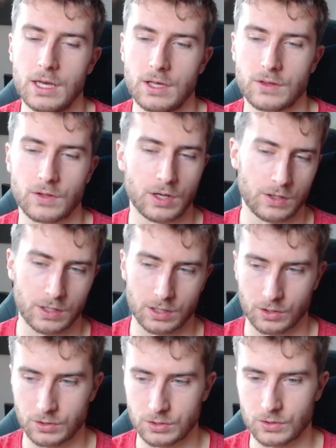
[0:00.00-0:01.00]
So now you can
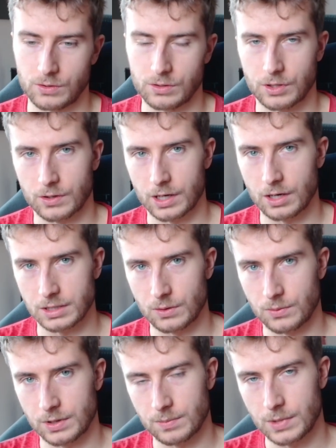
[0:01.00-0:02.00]
control your character
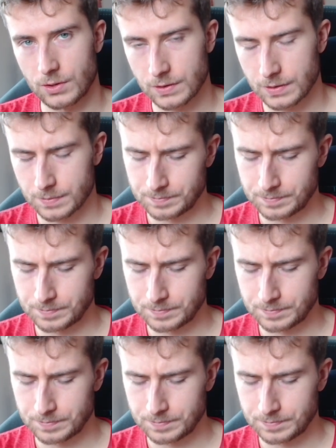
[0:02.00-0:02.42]
with the mouse.